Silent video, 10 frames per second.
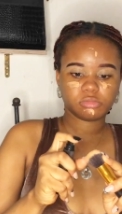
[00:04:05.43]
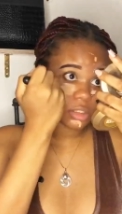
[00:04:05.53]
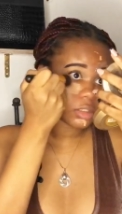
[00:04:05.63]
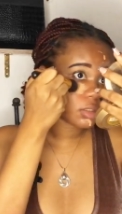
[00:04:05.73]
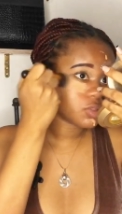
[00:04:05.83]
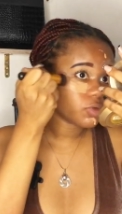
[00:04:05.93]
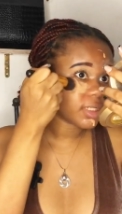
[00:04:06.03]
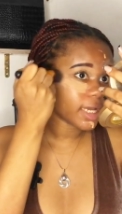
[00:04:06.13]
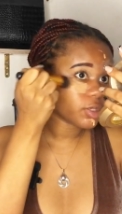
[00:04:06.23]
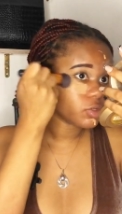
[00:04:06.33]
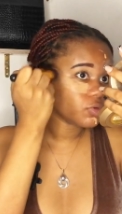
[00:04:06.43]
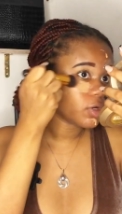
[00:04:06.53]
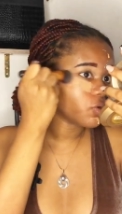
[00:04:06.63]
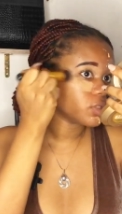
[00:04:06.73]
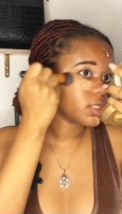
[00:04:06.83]
just do it like you're
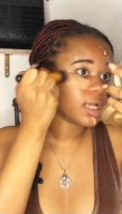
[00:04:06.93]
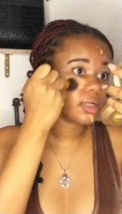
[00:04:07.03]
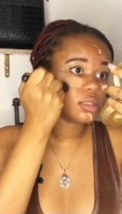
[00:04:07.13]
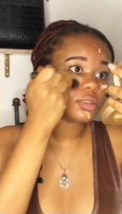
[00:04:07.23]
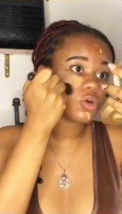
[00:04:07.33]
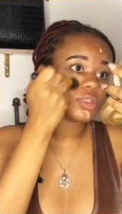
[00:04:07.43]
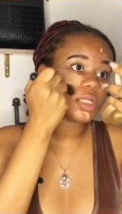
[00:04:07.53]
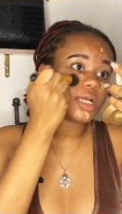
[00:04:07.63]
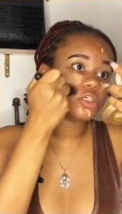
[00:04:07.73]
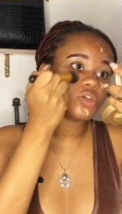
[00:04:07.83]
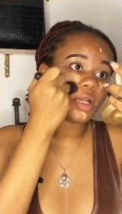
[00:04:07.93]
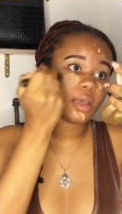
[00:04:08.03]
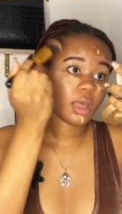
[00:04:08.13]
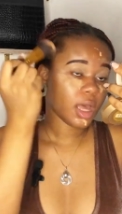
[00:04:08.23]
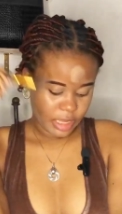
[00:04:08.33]
doing concealer concealer
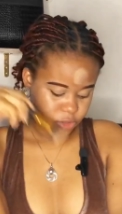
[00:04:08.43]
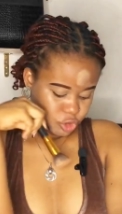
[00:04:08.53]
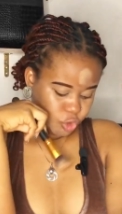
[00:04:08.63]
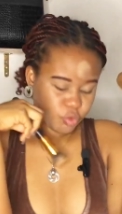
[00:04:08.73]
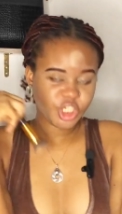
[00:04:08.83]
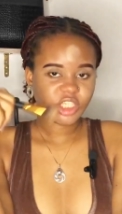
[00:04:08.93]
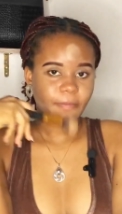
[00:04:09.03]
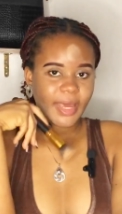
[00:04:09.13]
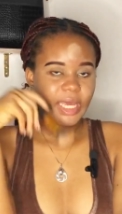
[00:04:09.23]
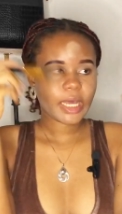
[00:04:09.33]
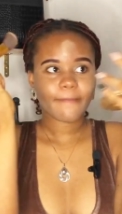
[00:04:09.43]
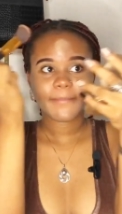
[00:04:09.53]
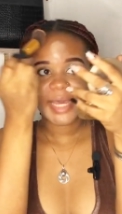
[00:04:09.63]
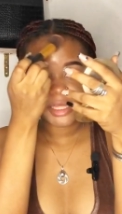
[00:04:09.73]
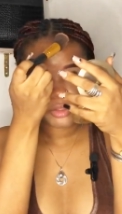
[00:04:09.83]
literally i had to switch the mic
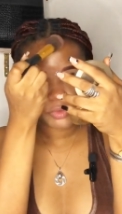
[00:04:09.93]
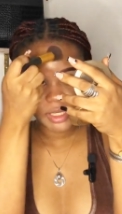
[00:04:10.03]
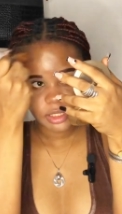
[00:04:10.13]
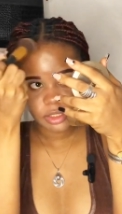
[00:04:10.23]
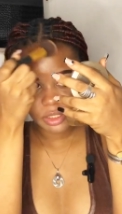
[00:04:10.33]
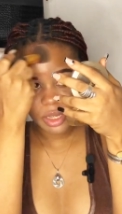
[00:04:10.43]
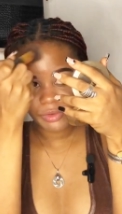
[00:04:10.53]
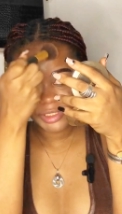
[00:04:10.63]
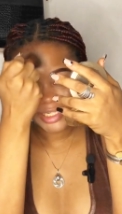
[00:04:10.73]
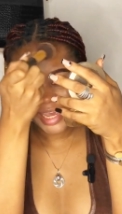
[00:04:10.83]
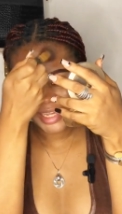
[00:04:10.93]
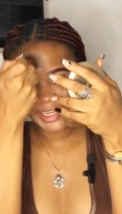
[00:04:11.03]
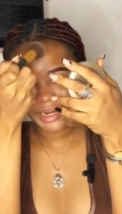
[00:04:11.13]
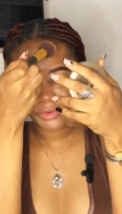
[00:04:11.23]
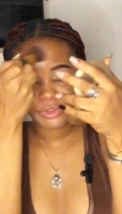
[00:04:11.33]
by the way the other one
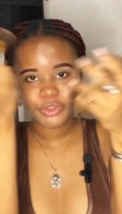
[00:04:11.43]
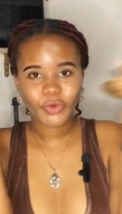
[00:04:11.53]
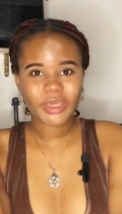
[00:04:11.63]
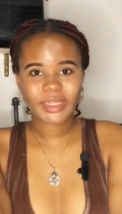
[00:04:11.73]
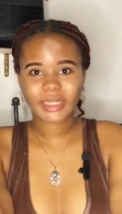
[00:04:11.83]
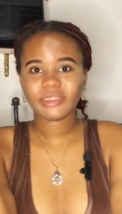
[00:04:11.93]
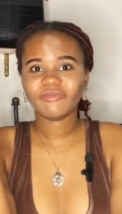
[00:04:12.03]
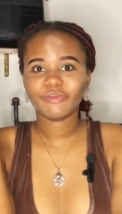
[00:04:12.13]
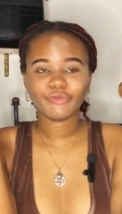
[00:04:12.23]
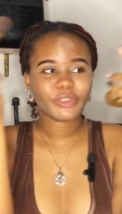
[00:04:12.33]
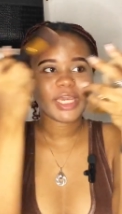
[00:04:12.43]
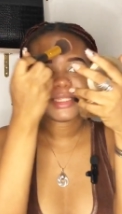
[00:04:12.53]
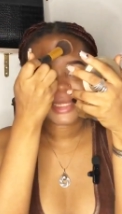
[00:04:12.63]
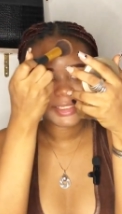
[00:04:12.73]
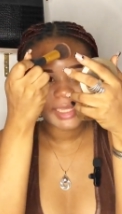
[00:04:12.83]
died and i was talking i didn't even know
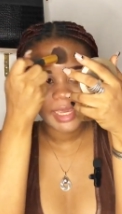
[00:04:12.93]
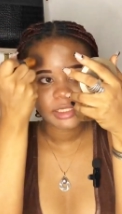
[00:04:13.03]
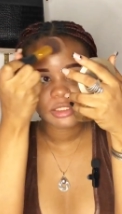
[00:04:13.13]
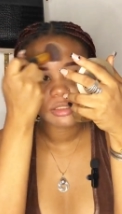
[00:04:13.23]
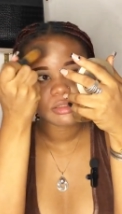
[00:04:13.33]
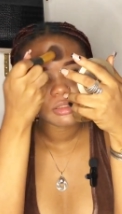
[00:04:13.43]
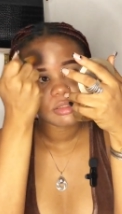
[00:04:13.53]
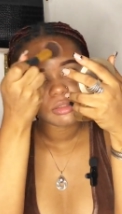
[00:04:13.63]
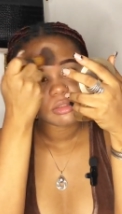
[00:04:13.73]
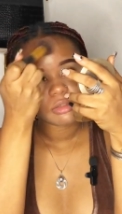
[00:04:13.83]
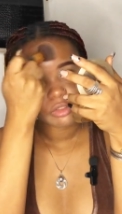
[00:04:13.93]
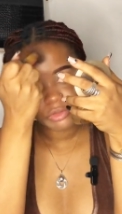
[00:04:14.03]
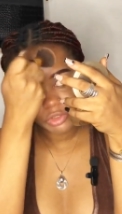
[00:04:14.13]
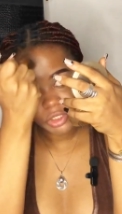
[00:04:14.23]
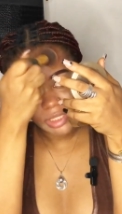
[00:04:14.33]
that it had died
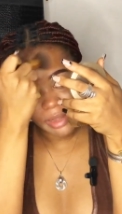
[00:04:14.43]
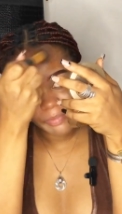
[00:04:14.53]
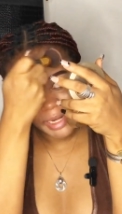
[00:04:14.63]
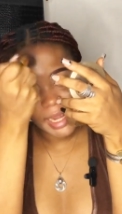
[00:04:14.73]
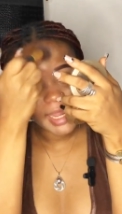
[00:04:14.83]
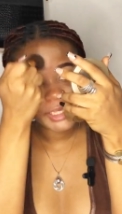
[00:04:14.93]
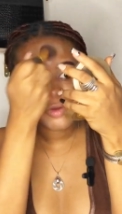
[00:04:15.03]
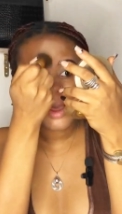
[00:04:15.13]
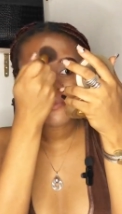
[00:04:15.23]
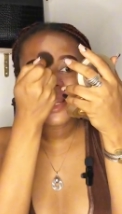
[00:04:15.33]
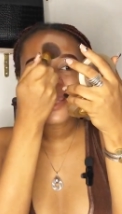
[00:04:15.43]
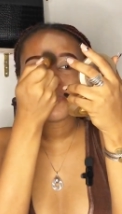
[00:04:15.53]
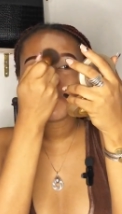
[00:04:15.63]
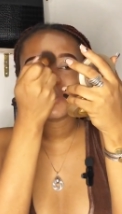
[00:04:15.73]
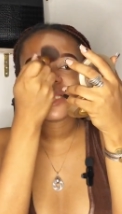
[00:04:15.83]
so just apply like you're
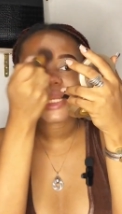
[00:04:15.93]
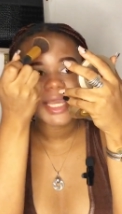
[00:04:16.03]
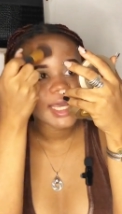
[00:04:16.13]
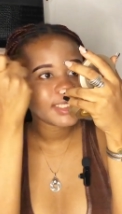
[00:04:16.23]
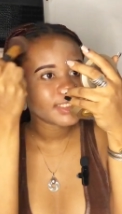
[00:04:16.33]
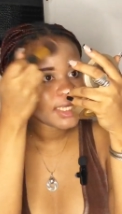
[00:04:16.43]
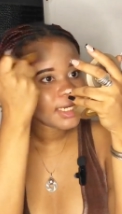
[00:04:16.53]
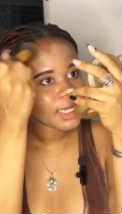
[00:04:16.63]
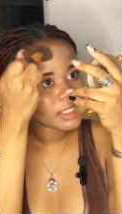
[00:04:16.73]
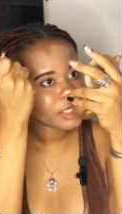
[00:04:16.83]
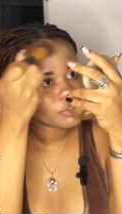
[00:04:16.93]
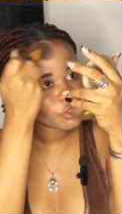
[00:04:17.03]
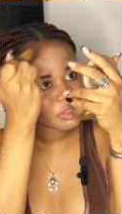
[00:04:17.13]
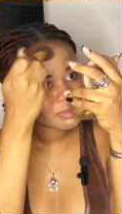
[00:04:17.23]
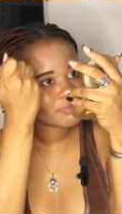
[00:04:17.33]
applying concealer like i said and
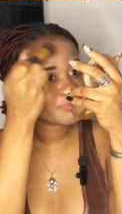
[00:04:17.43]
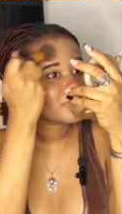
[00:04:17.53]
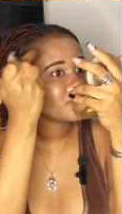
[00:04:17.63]
then just